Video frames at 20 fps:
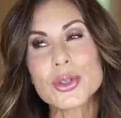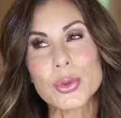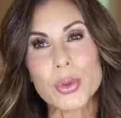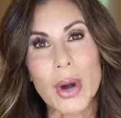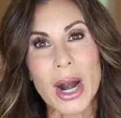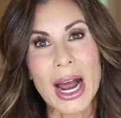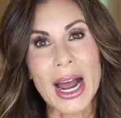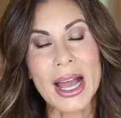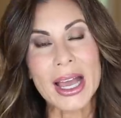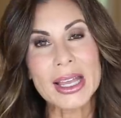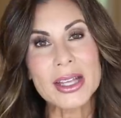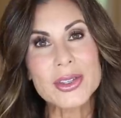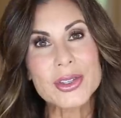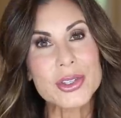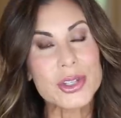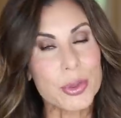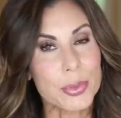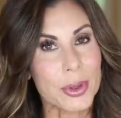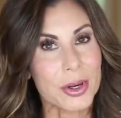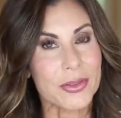dry
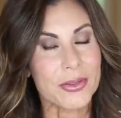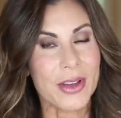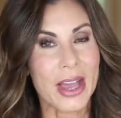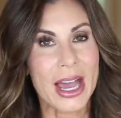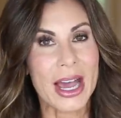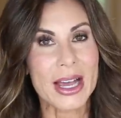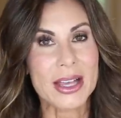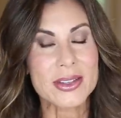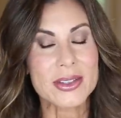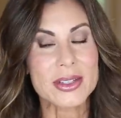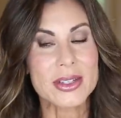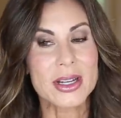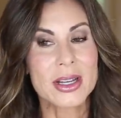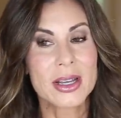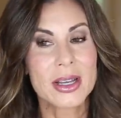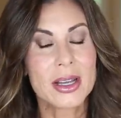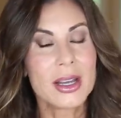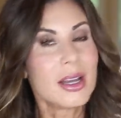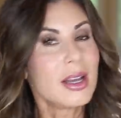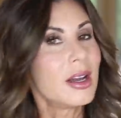super fast,
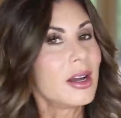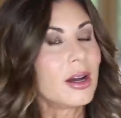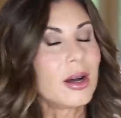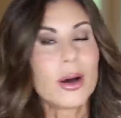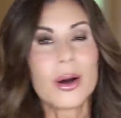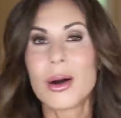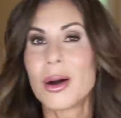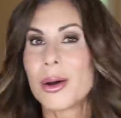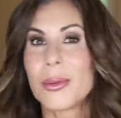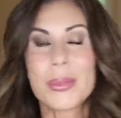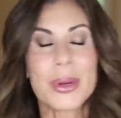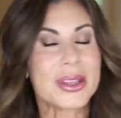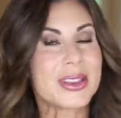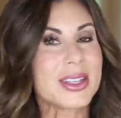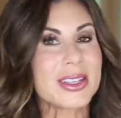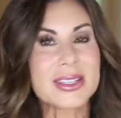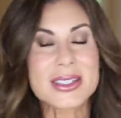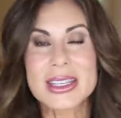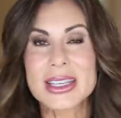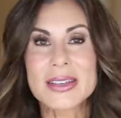but
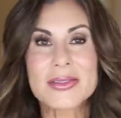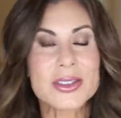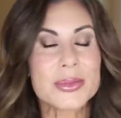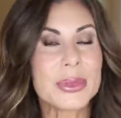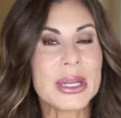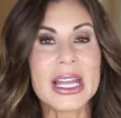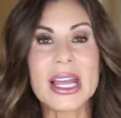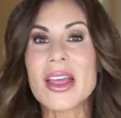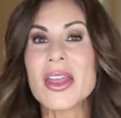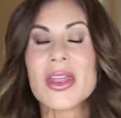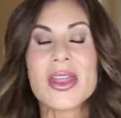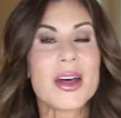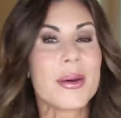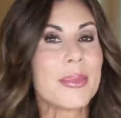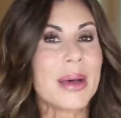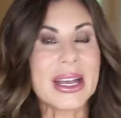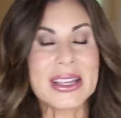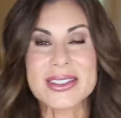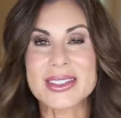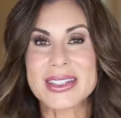this gives me the
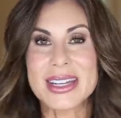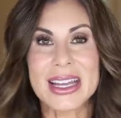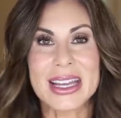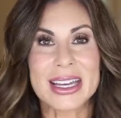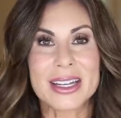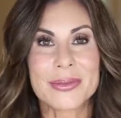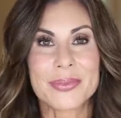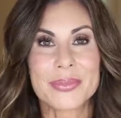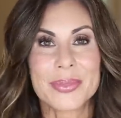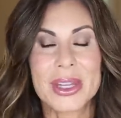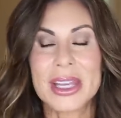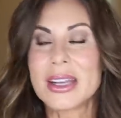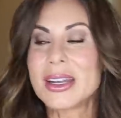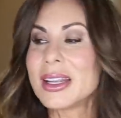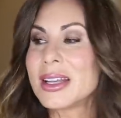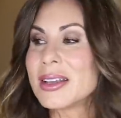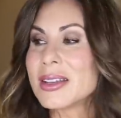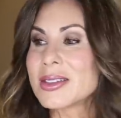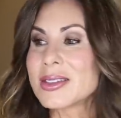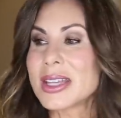best tan. It
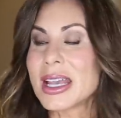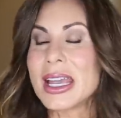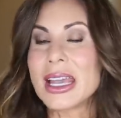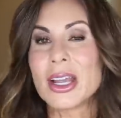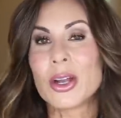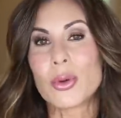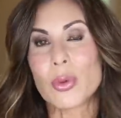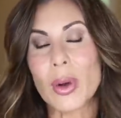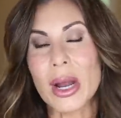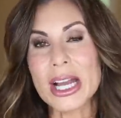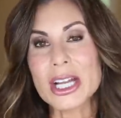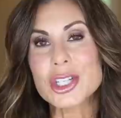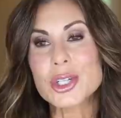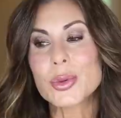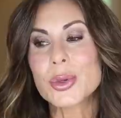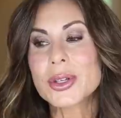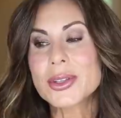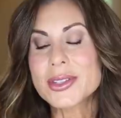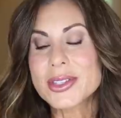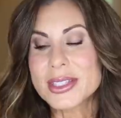is a
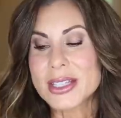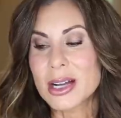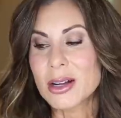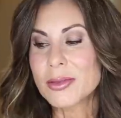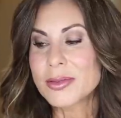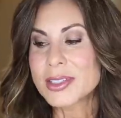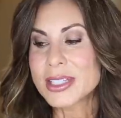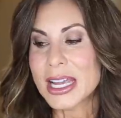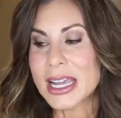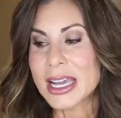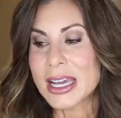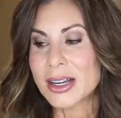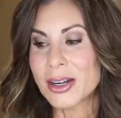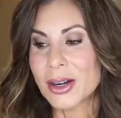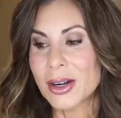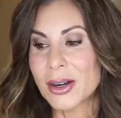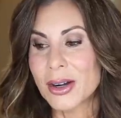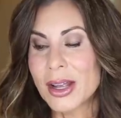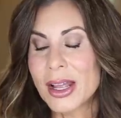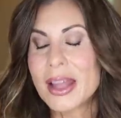gradual
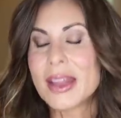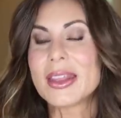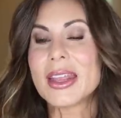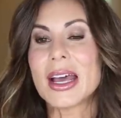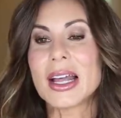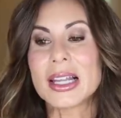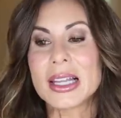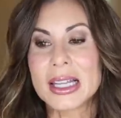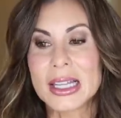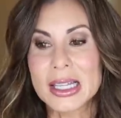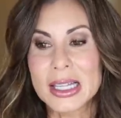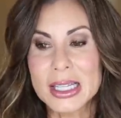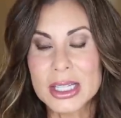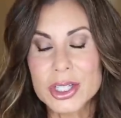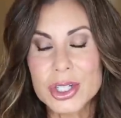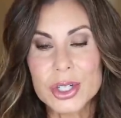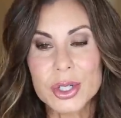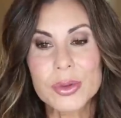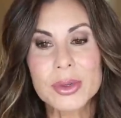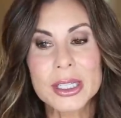self-tanner that
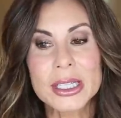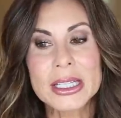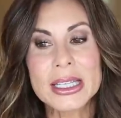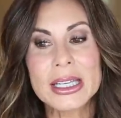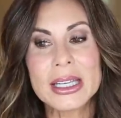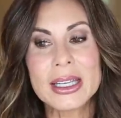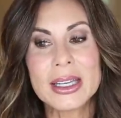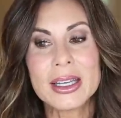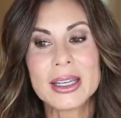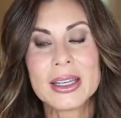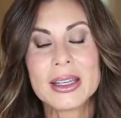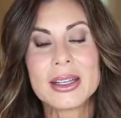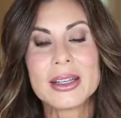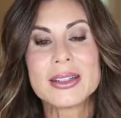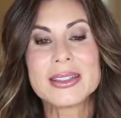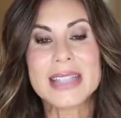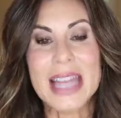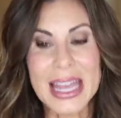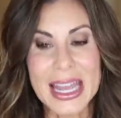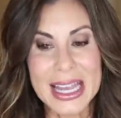literally
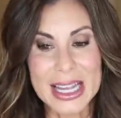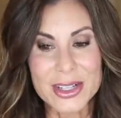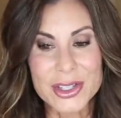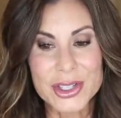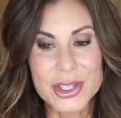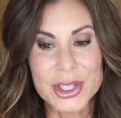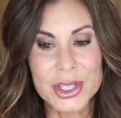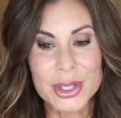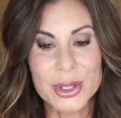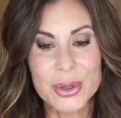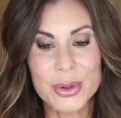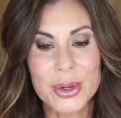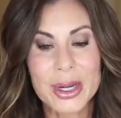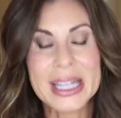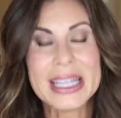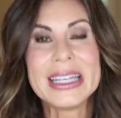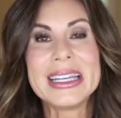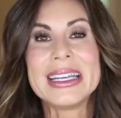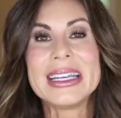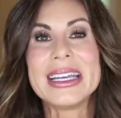tans
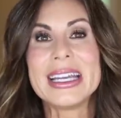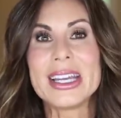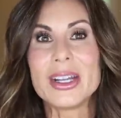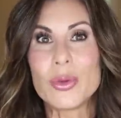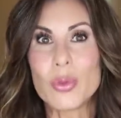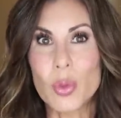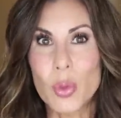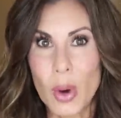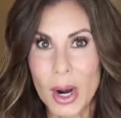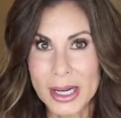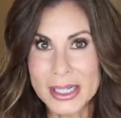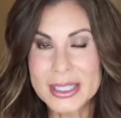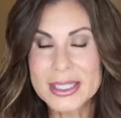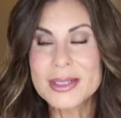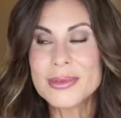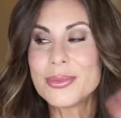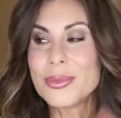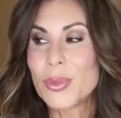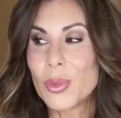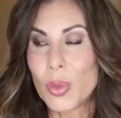you in
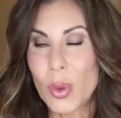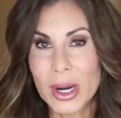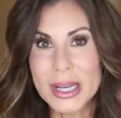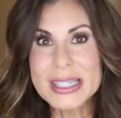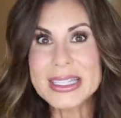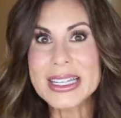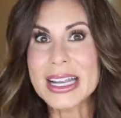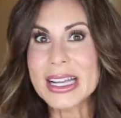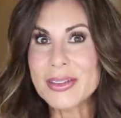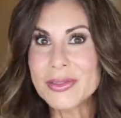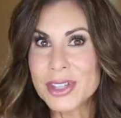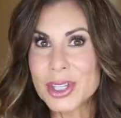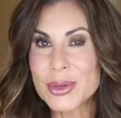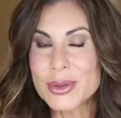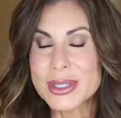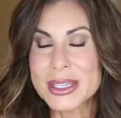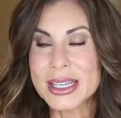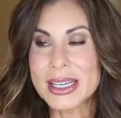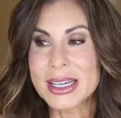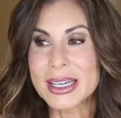one day of
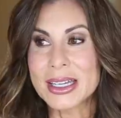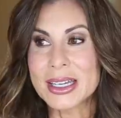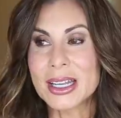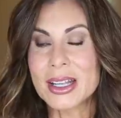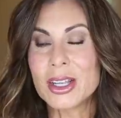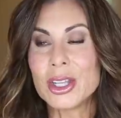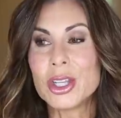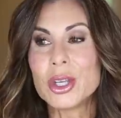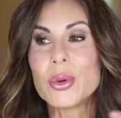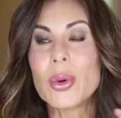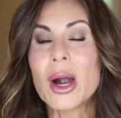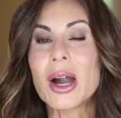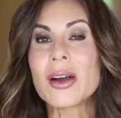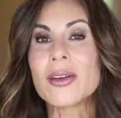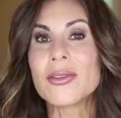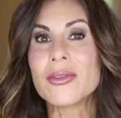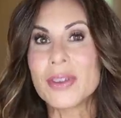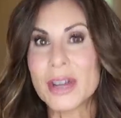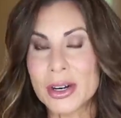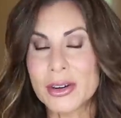using it. You
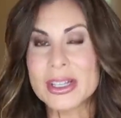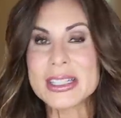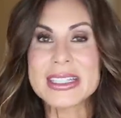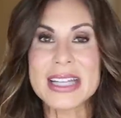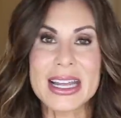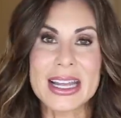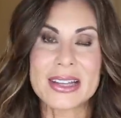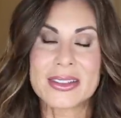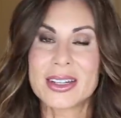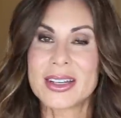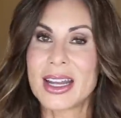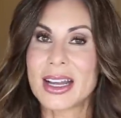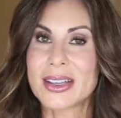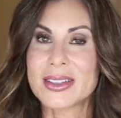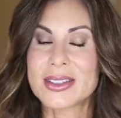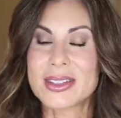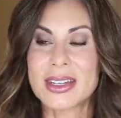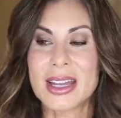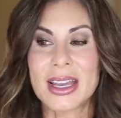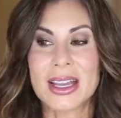are very tan the
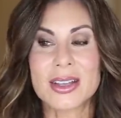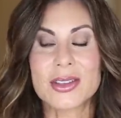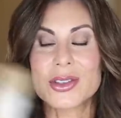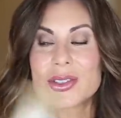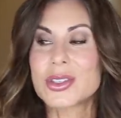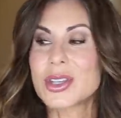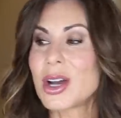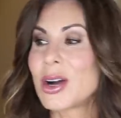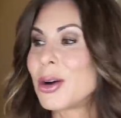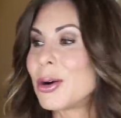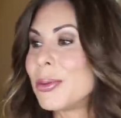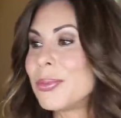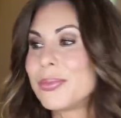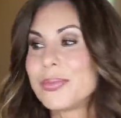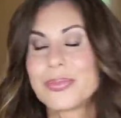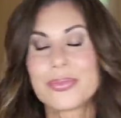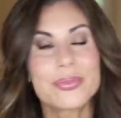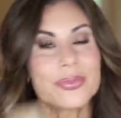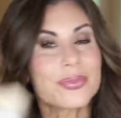next day. So